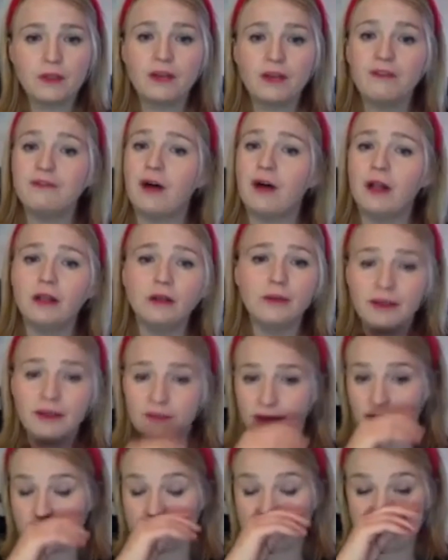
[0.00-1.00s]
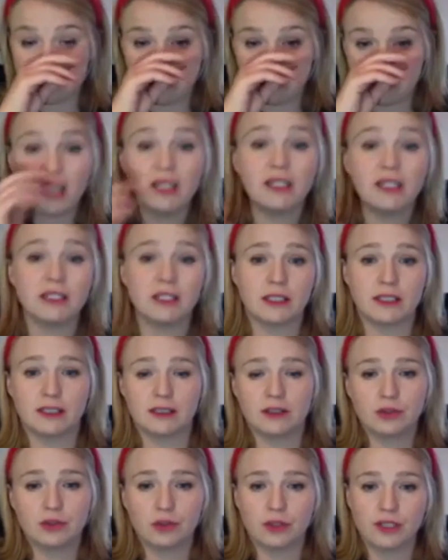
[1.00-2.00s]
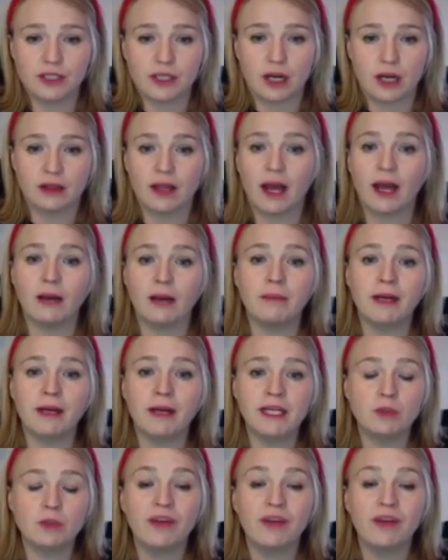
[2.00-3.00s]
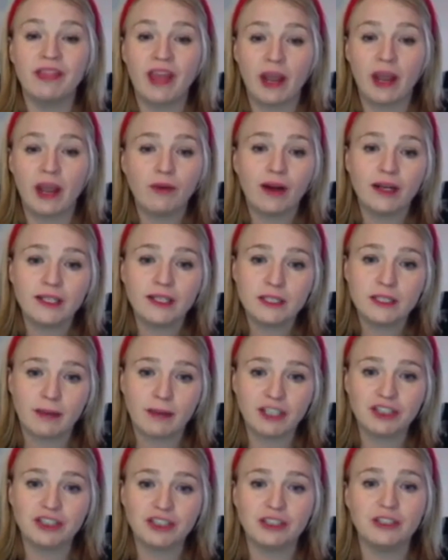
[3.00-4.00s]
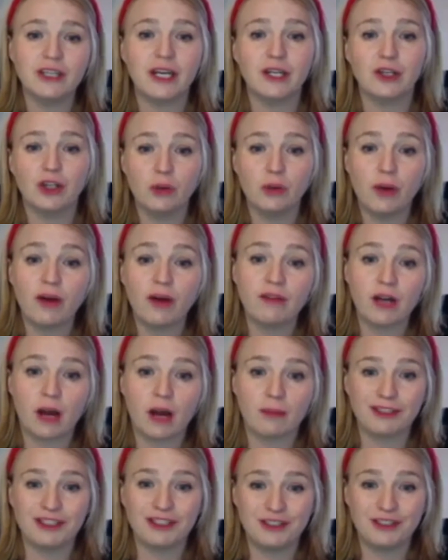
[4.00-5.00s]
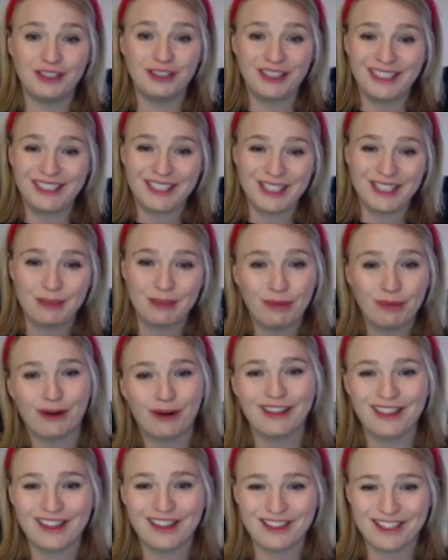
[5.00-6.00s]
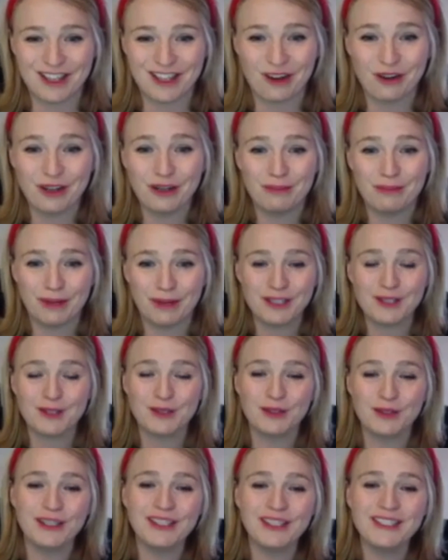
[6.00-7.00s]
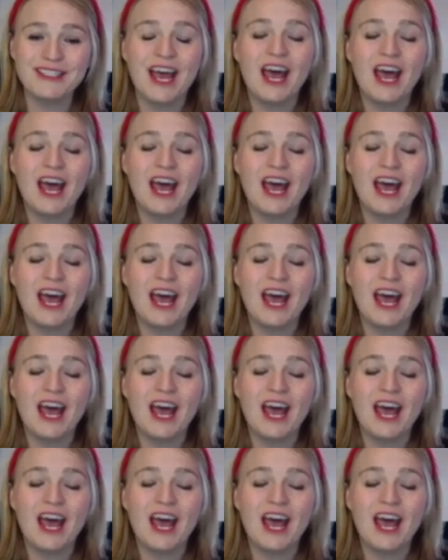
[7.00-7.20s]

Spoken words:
Follow even the smallest stores online, because when they run a special and you have an opportunity to support those local bookstores,